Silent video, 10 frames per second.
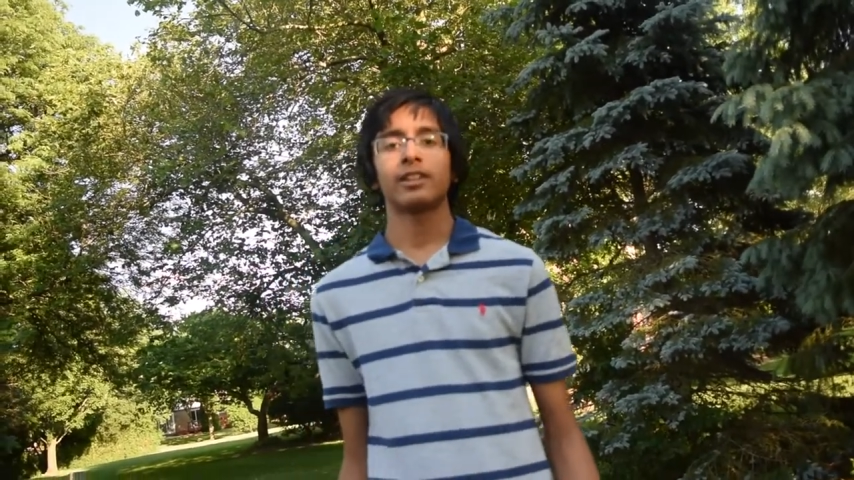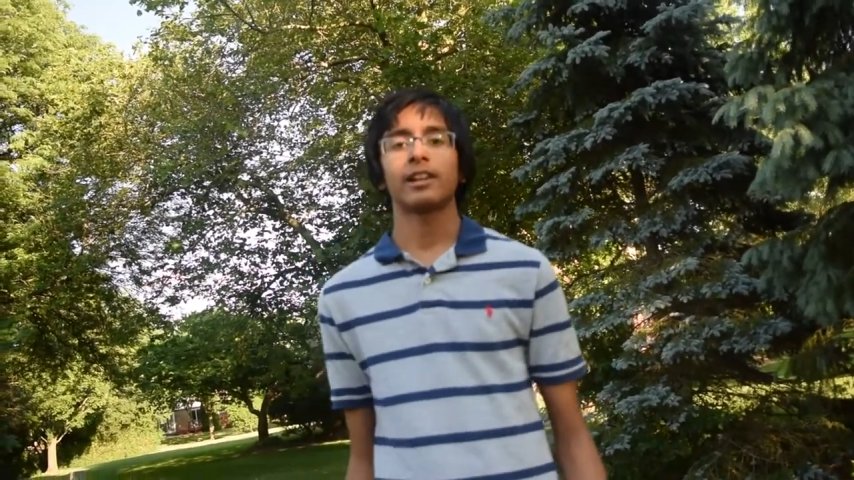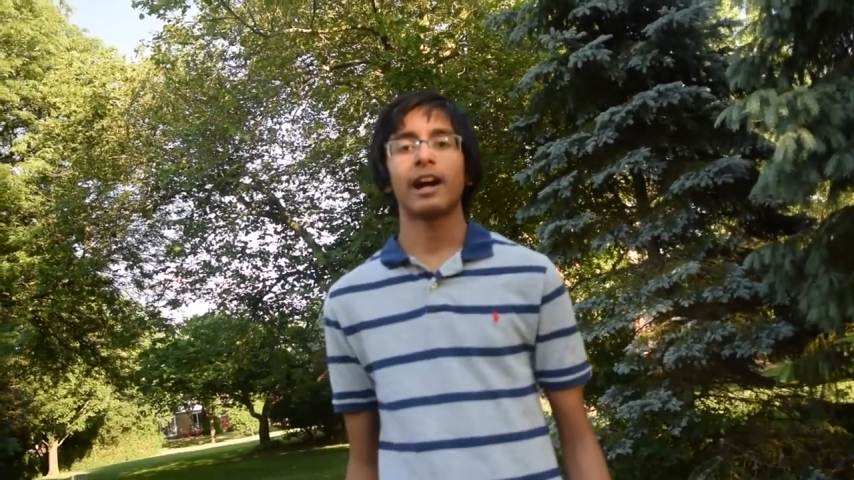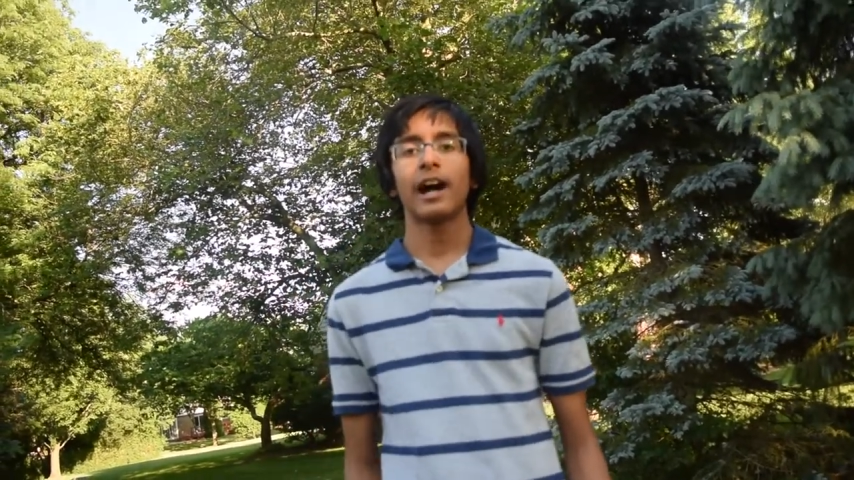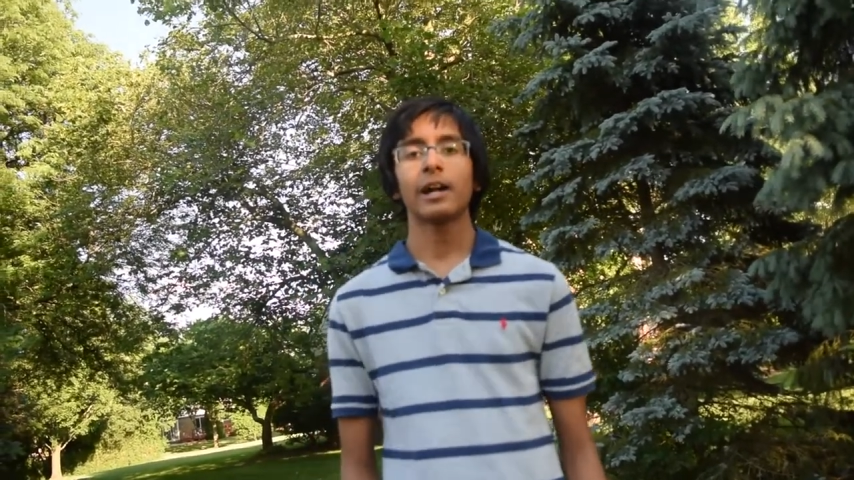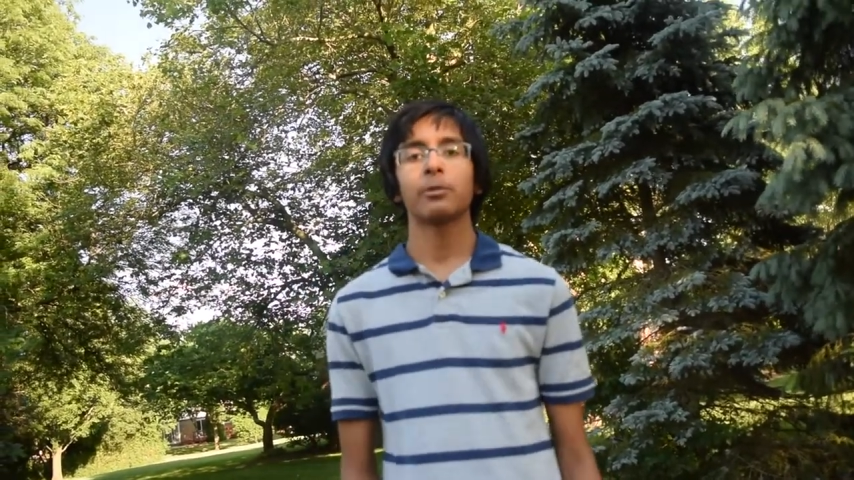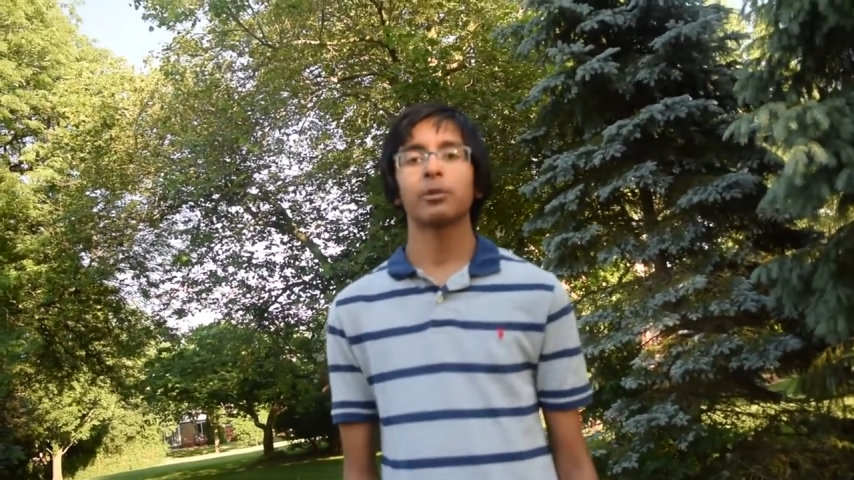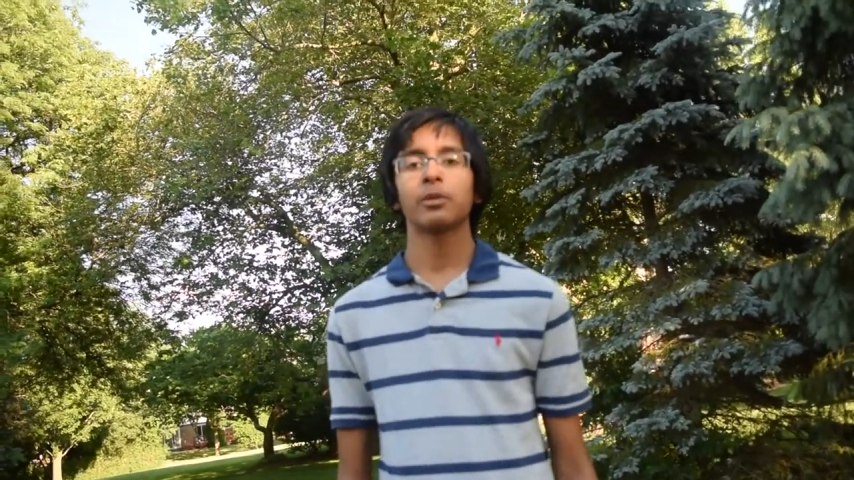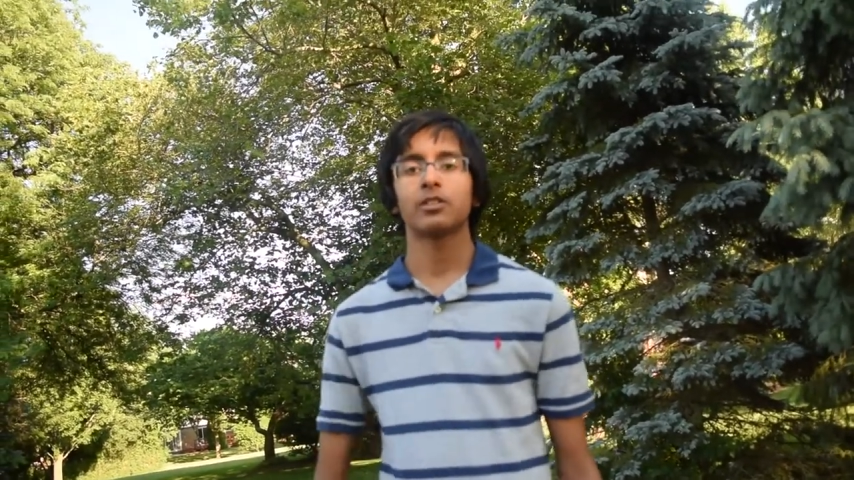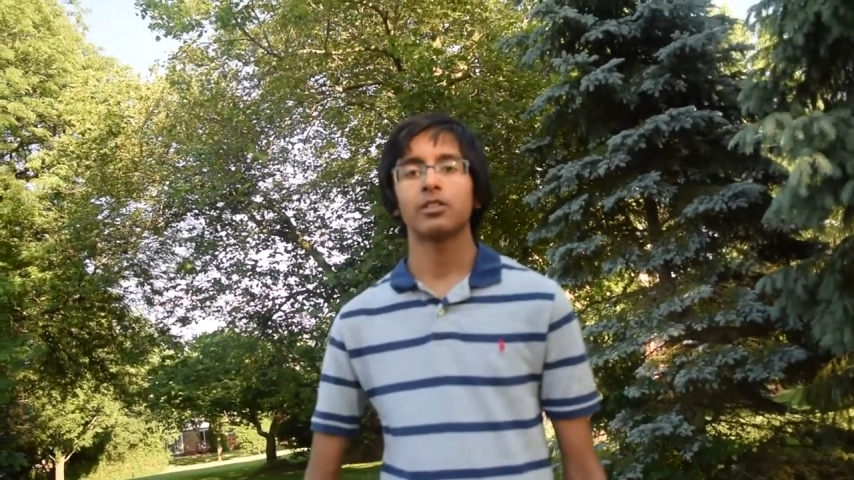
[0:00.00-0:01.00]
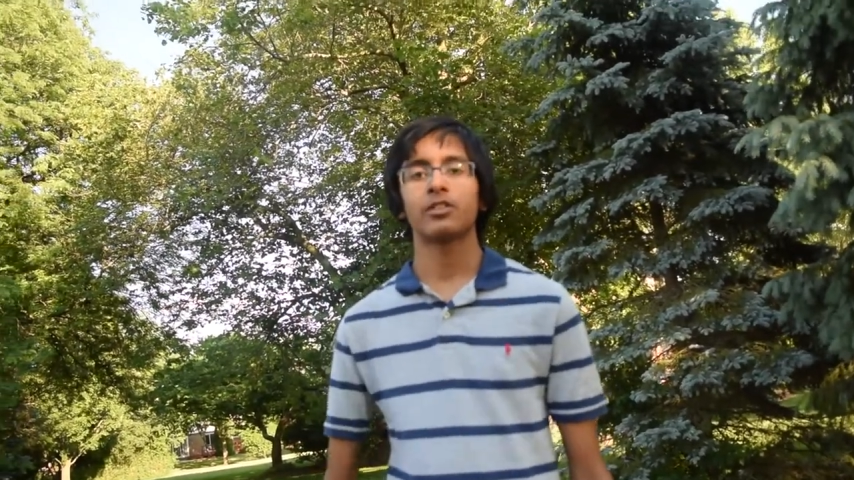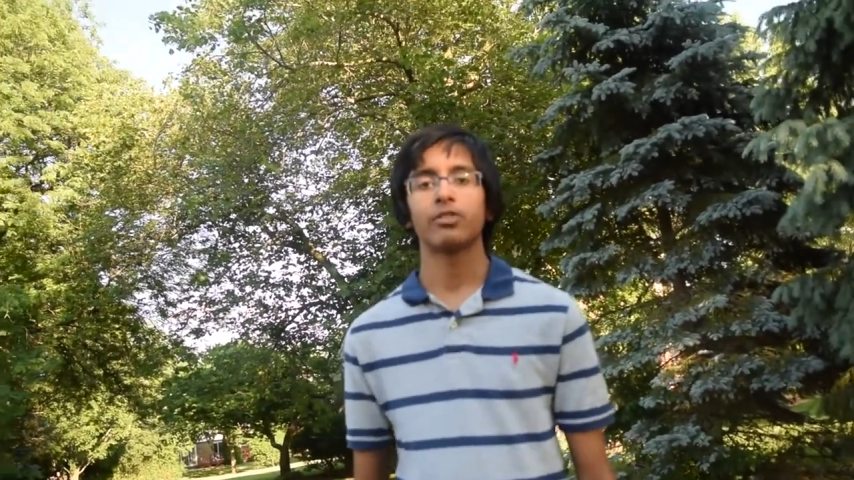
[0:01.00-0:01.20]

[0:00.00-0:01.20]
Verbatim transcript: and guide women to their